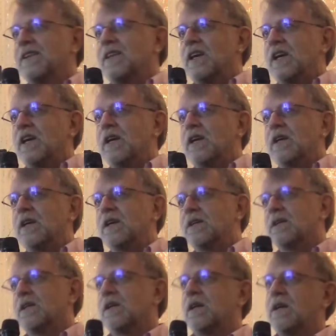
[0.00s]
the
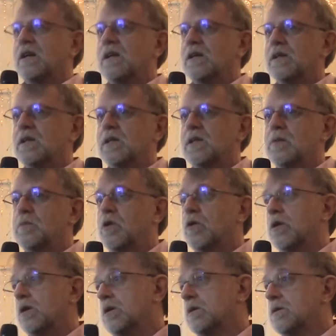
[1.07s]
the
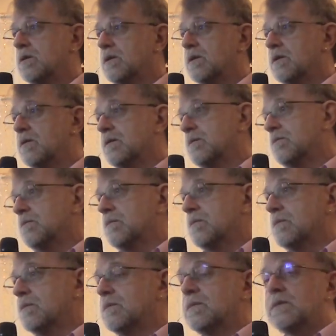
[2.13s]
more
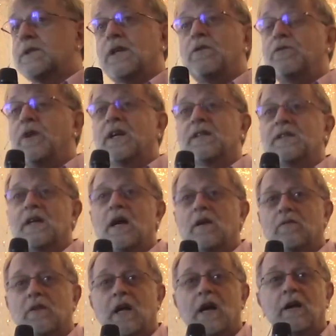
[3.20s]
suffering side
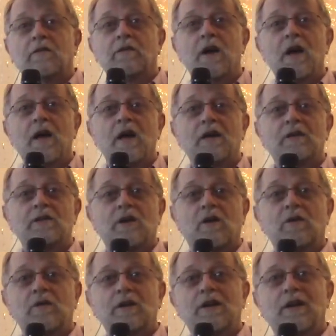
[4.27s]
of life. So you